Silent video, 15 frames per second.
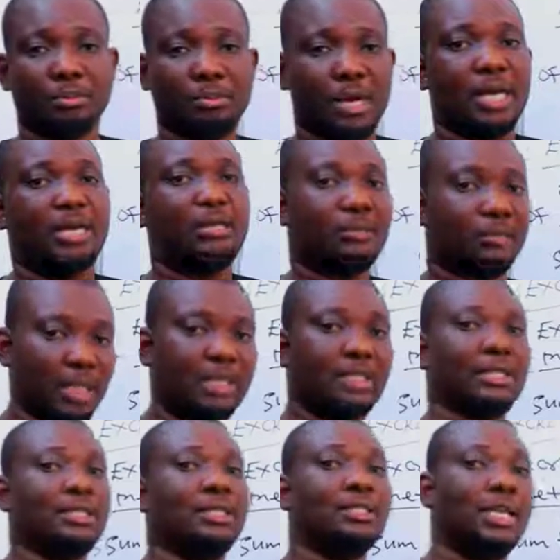by
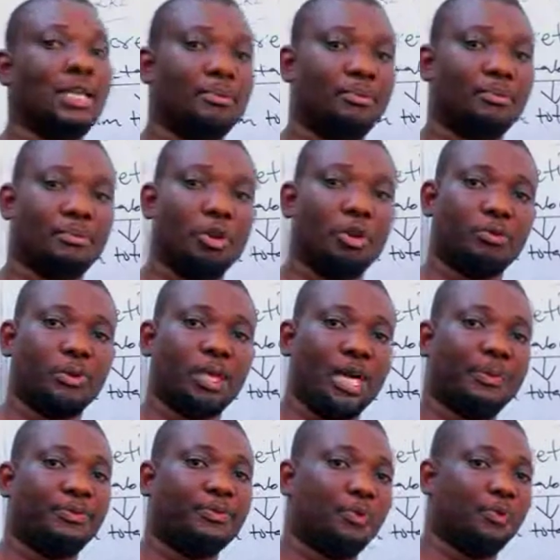rendering them
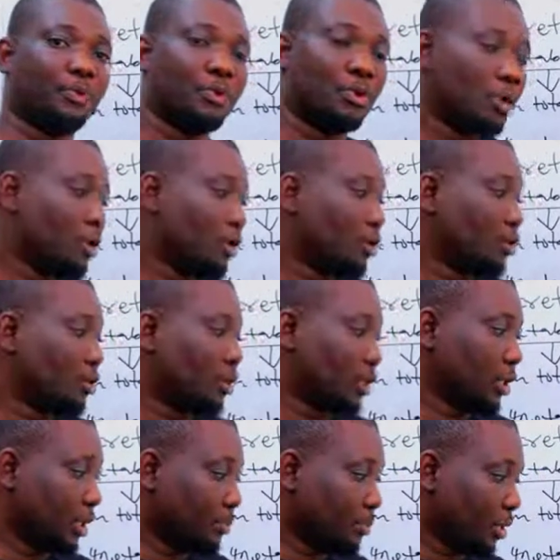unharmful
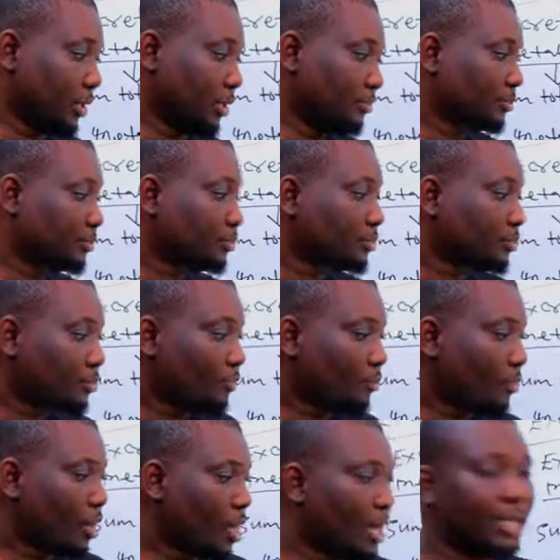in the body.
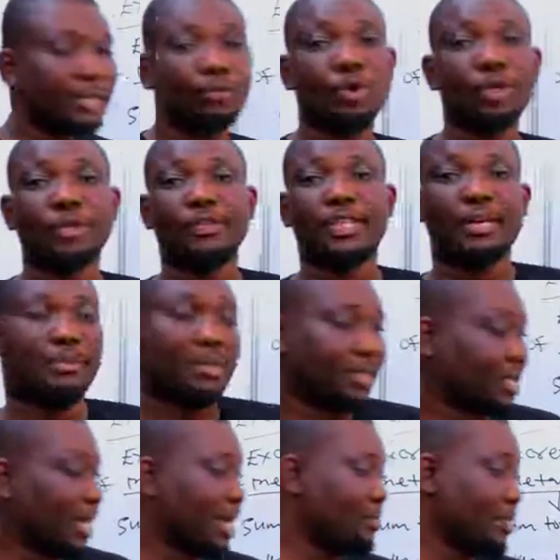And one of them
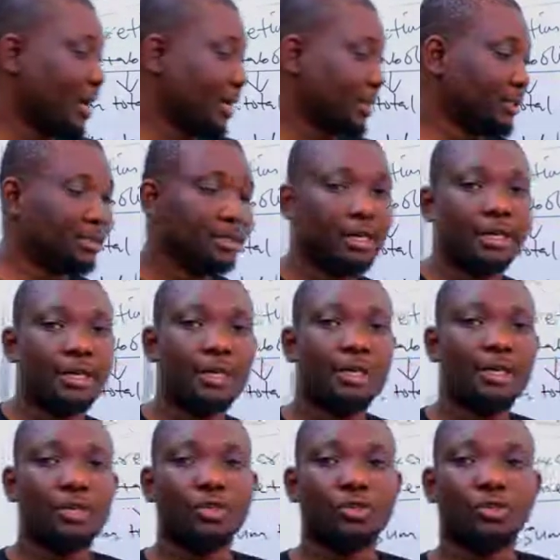is amine.
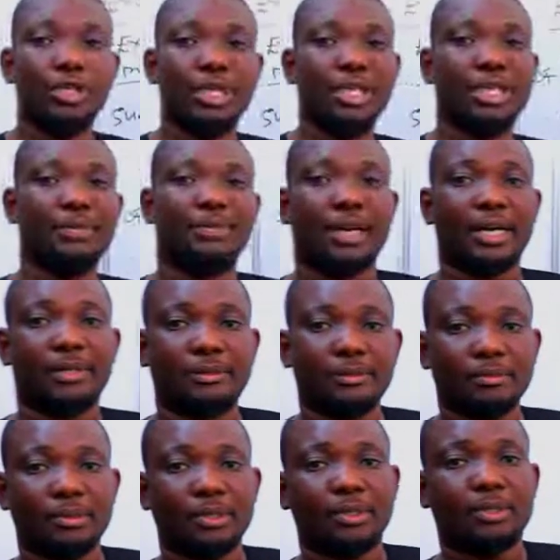So the liver,
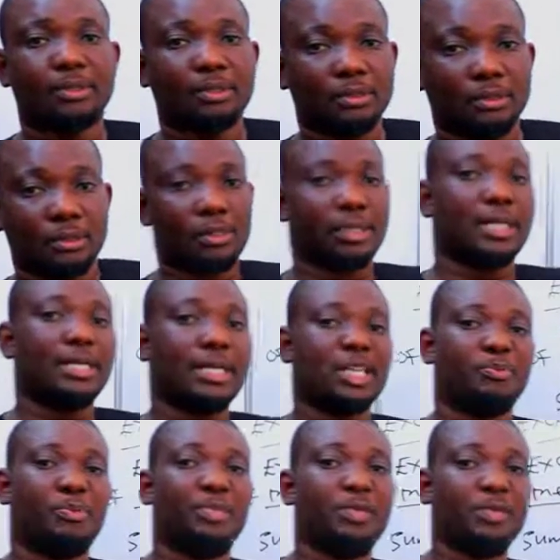not
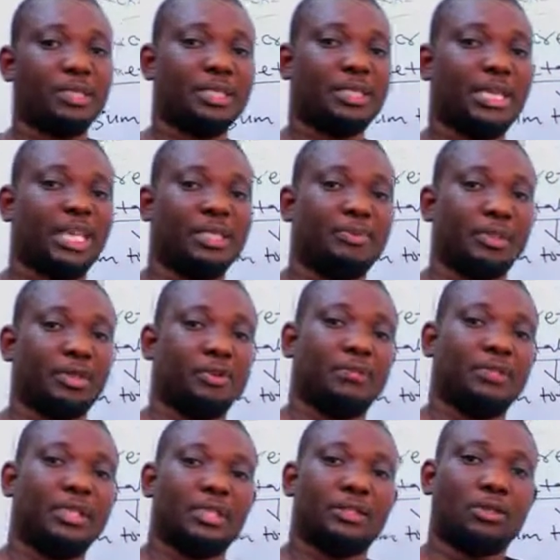in the aspect
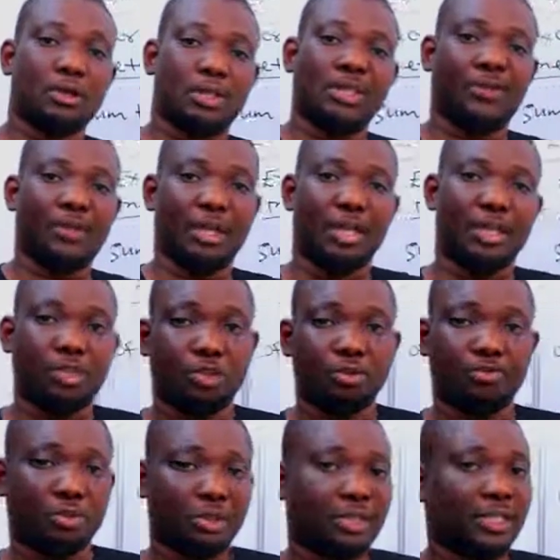of
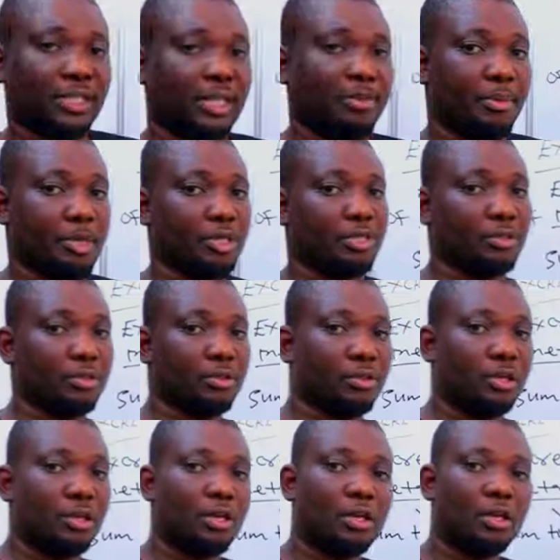detoxification, but deamination,
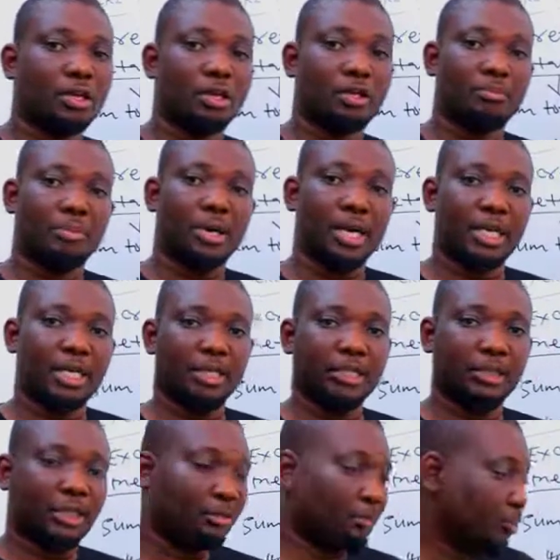by
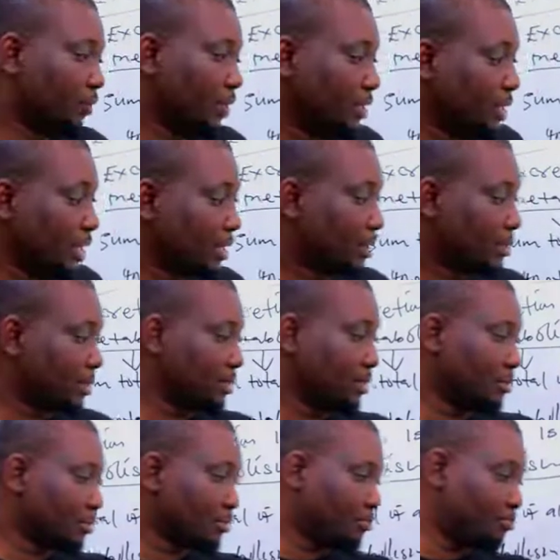removing this
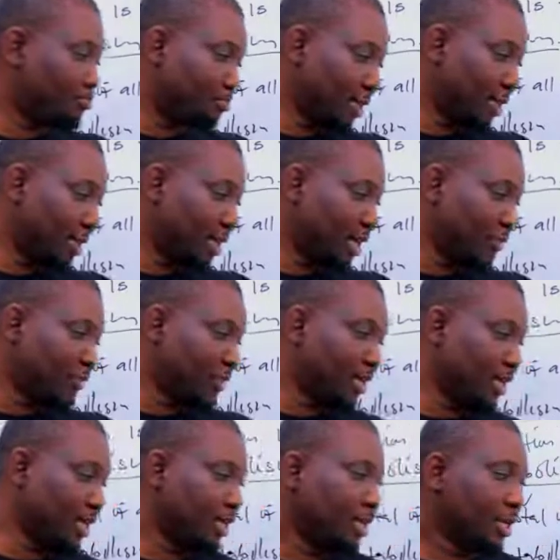
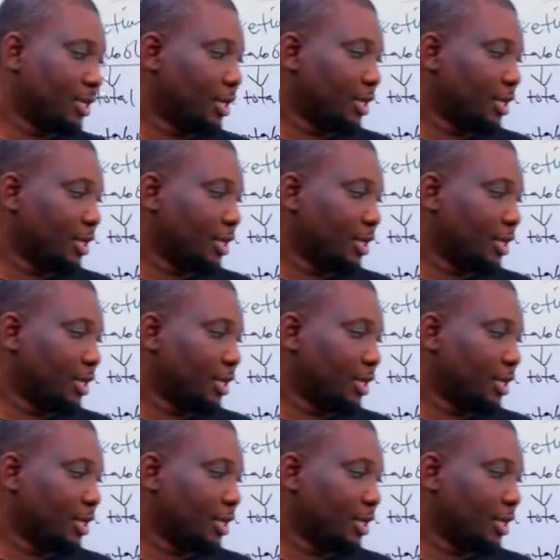very